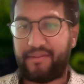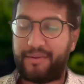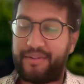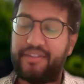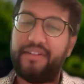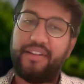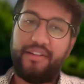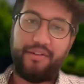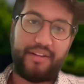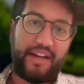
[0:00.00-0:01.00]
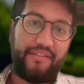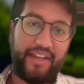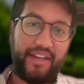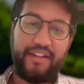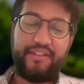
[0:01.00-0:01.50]
single person, you could
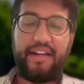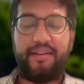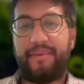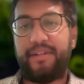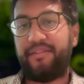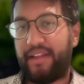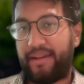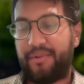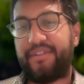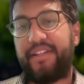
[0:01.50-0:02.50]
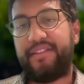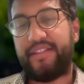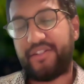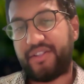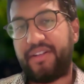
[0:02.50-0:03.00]
have AI to add a bit of light
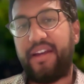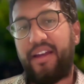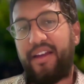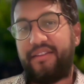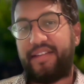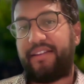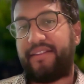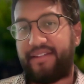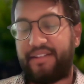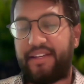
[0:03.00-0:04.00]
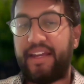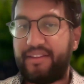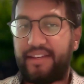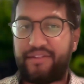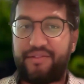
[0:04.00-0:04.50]
personalization, saying things like,
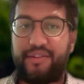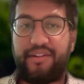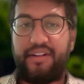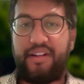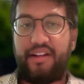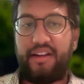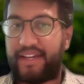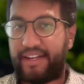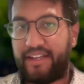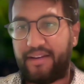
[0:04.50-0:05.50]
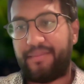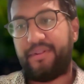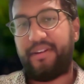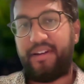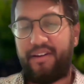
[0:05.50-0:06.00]
hey, thanks for signing
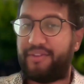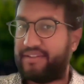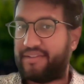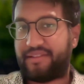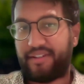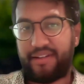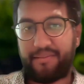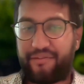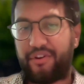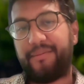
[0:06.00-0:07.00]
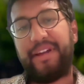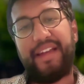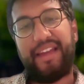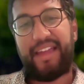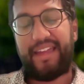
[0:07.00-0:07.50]
up through this
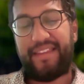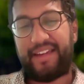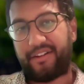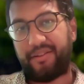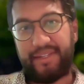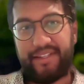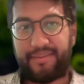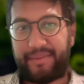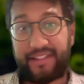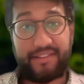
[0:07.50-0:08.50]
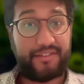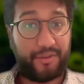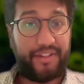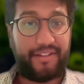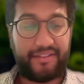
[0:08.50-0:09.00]
platform. And that could be something that's
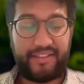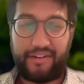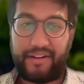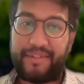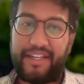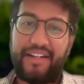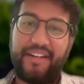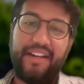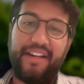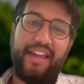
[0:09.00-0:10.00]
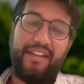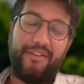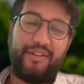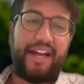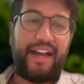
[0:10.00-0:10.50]
stored in their CRM data.
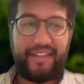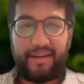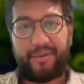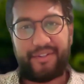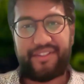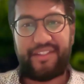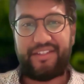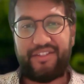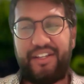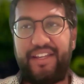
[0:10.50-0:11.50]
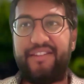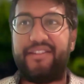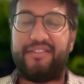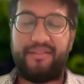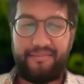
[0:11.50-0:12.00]
And you could add that personalization
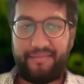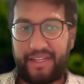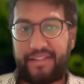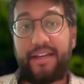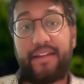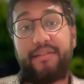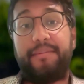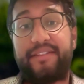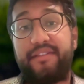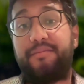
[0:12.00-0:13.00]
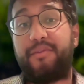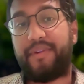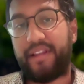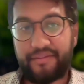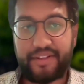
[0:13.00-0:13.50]
in just to make that message
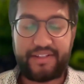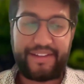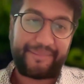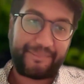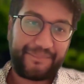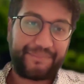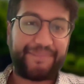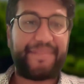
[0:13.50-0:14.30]
more relevant to them.